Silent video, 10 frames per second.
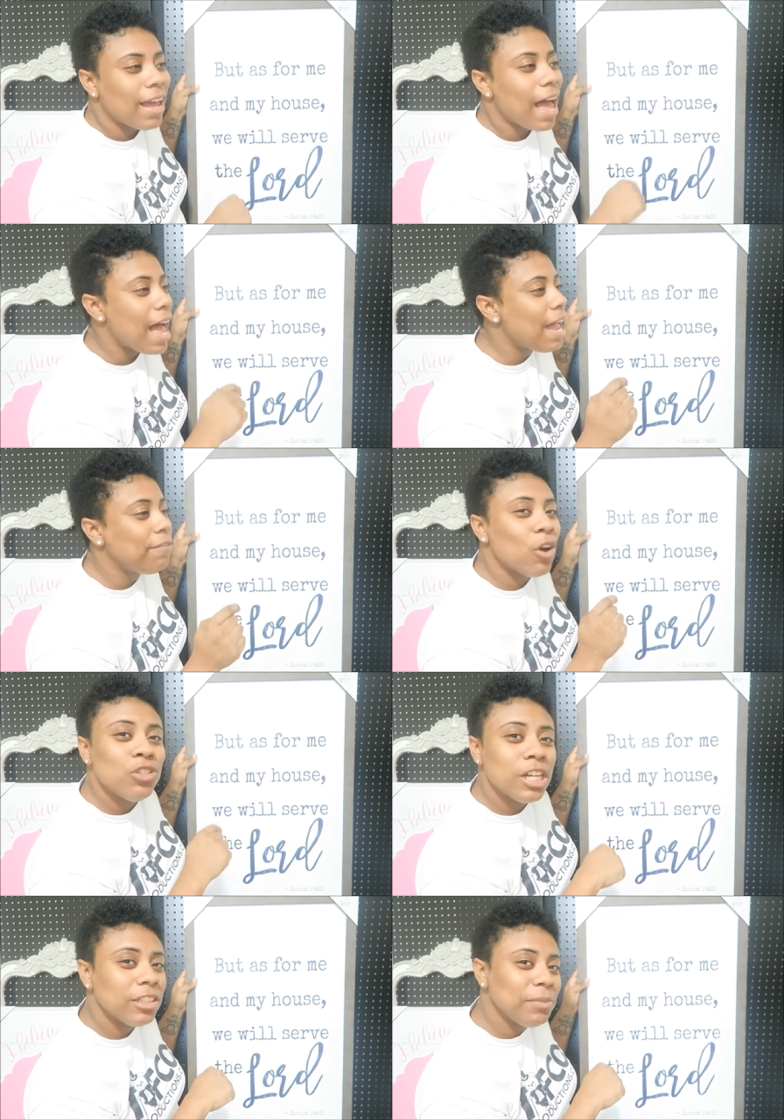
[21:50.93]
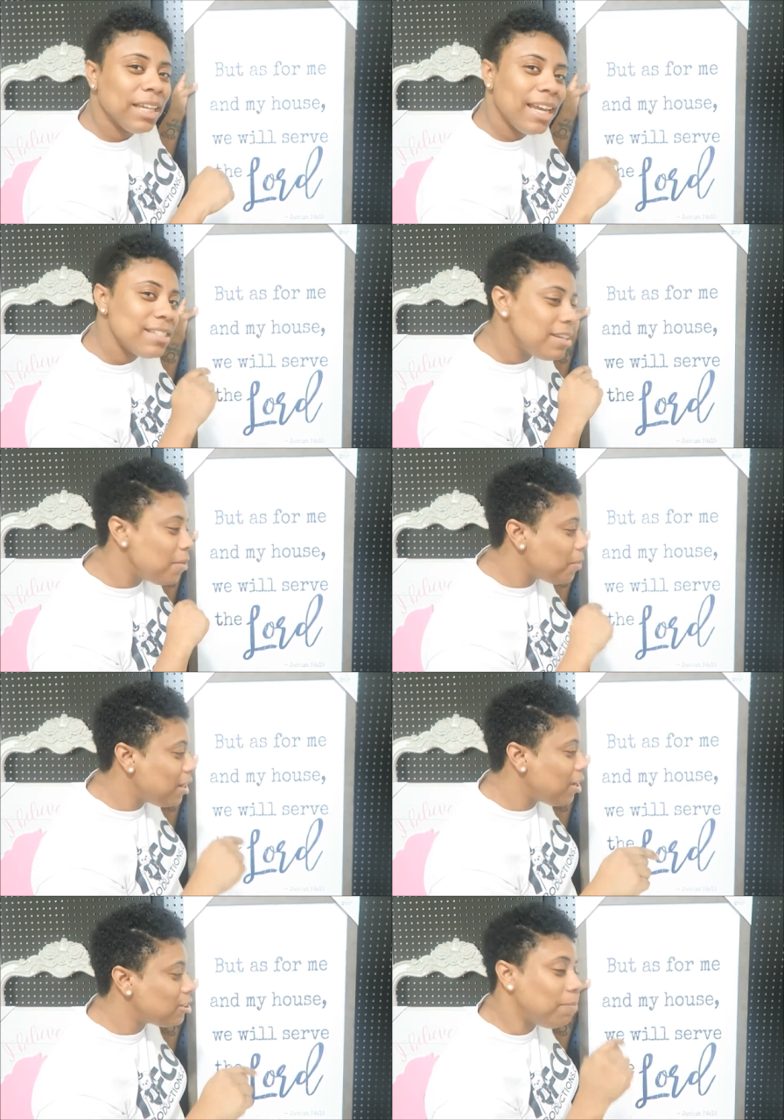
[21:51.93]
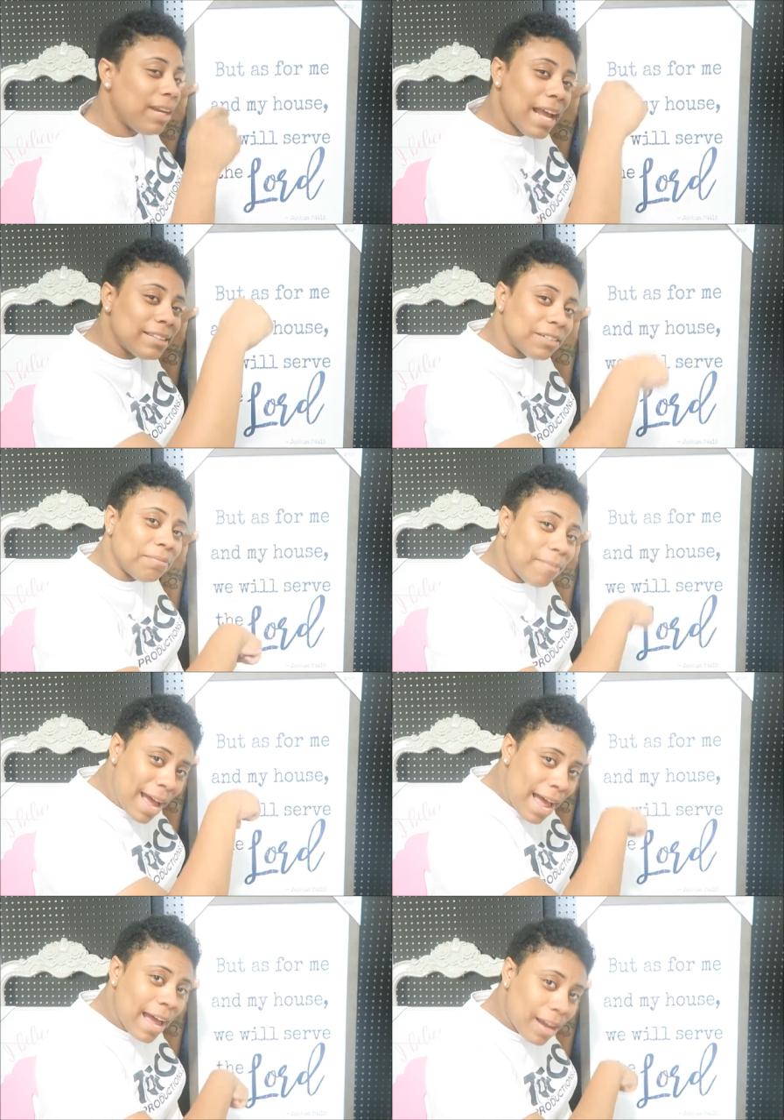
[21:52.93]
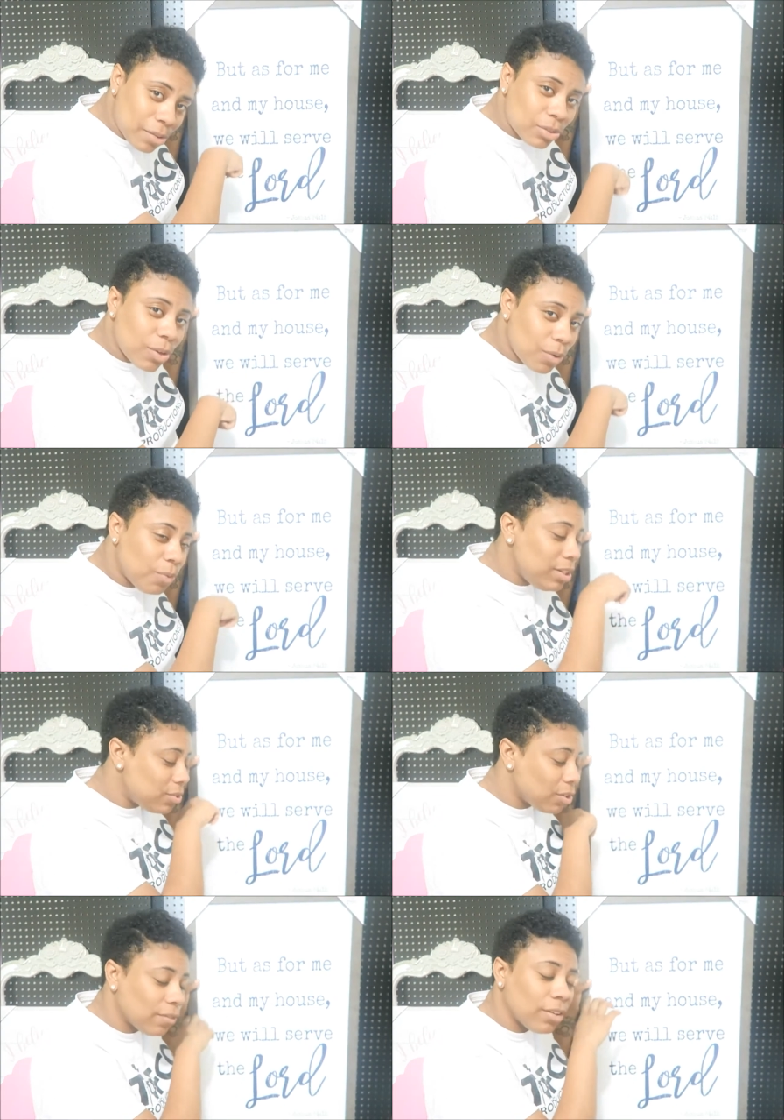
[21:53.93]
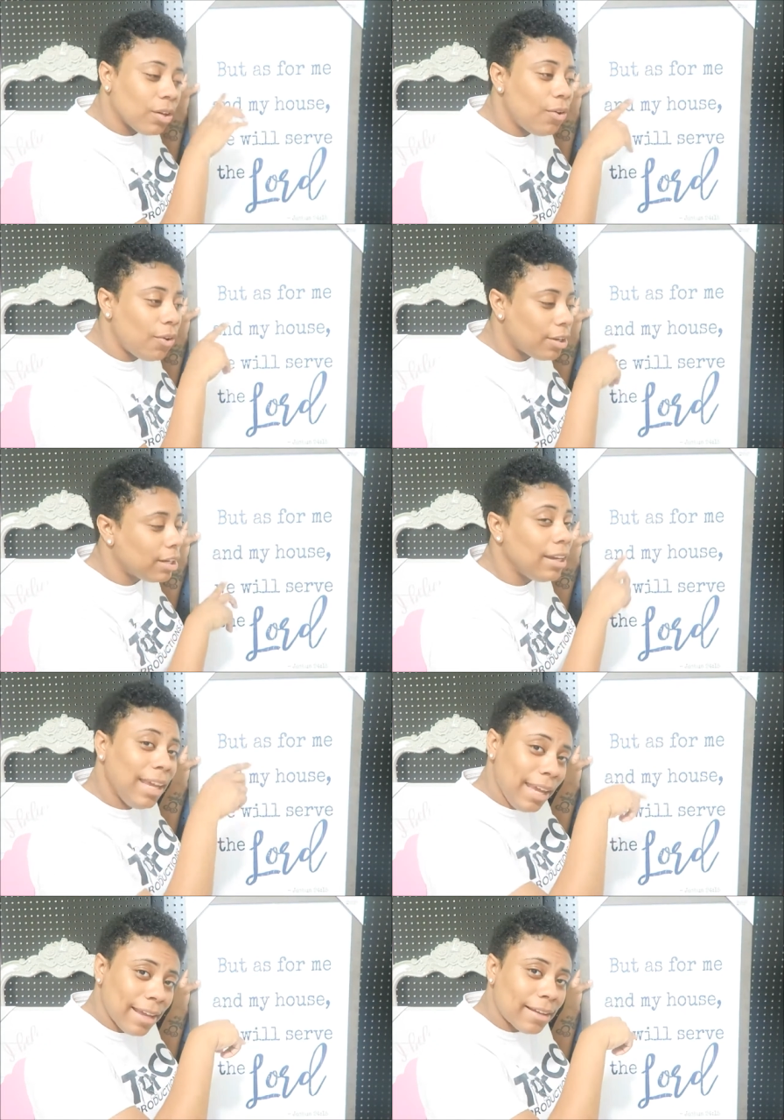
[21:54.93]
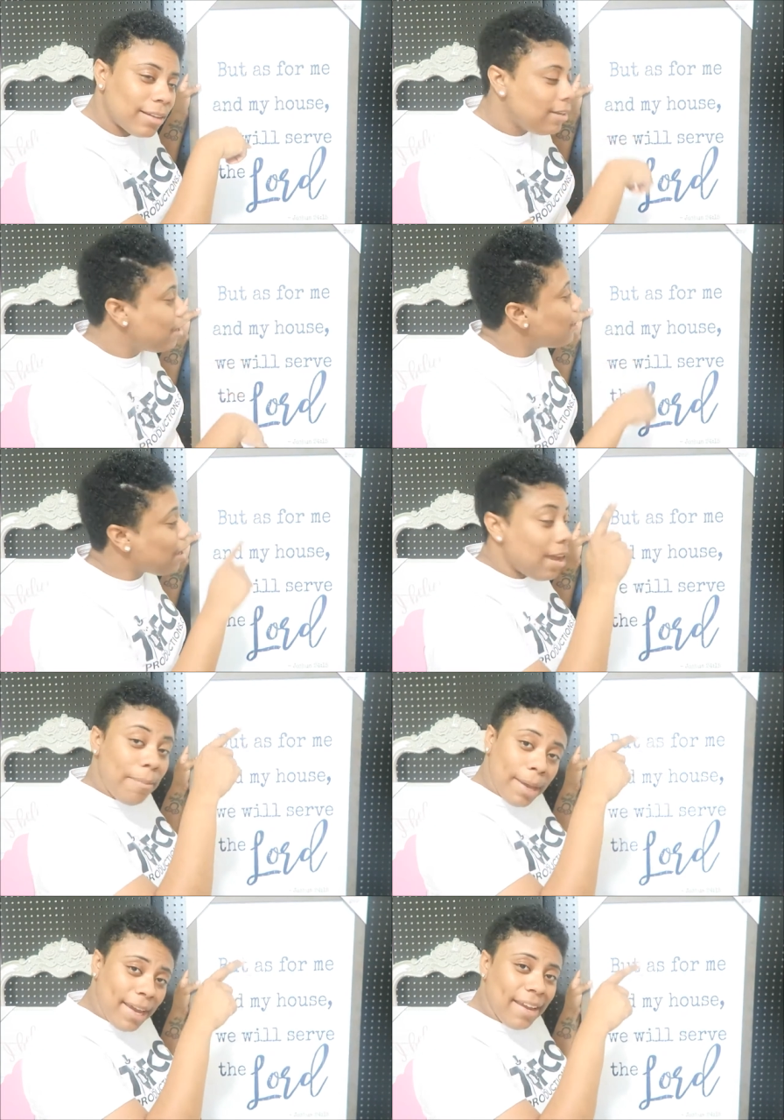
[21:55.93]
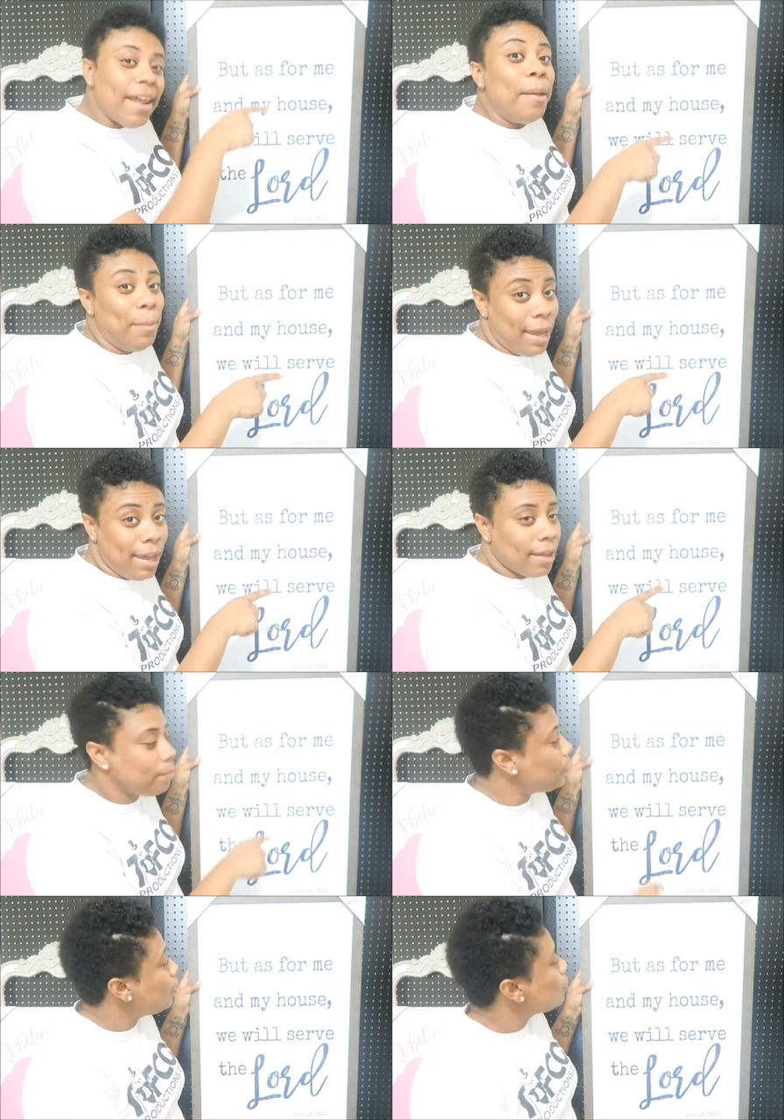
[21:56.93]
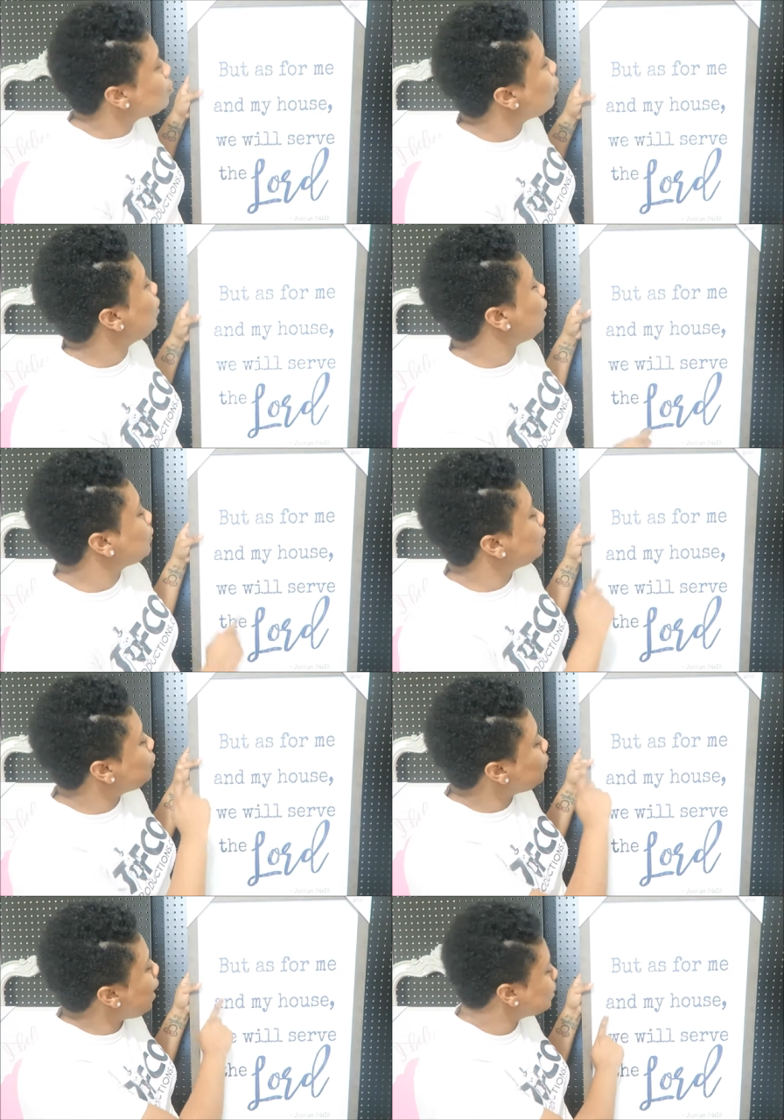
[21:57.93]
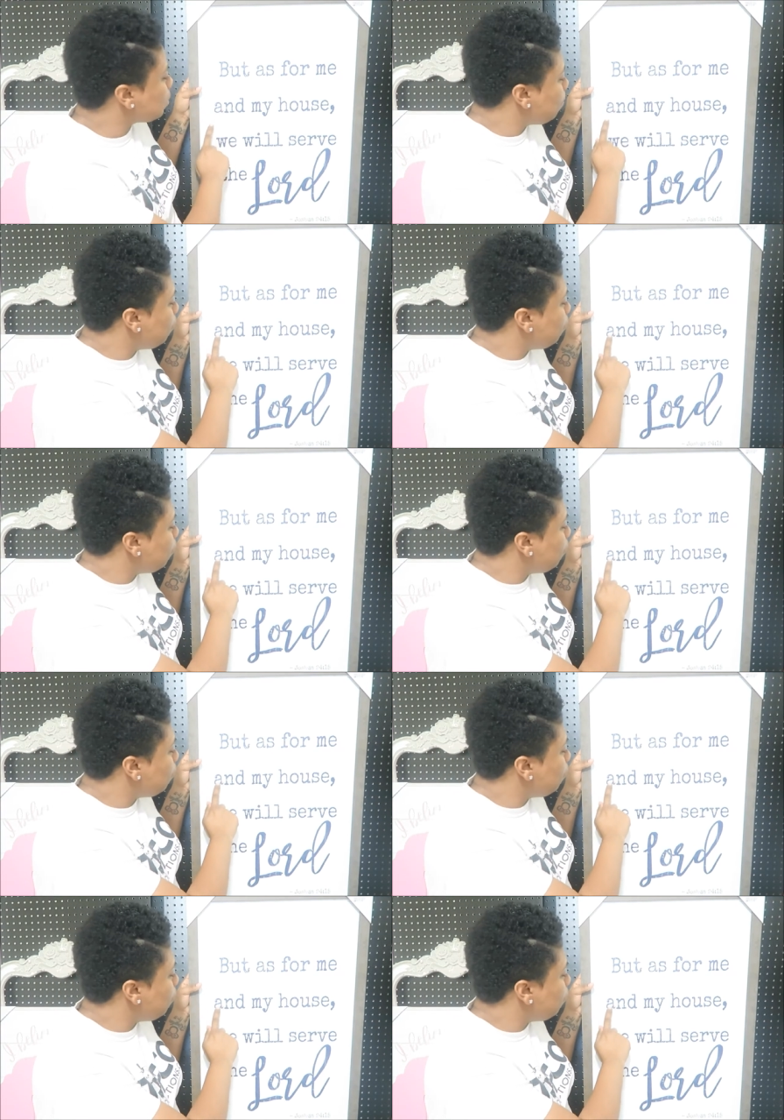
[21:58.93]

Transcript: I have no judgment against anyone else, but as of my household, we serve the Lord. And yeah, amen, amen. So yes, this one has a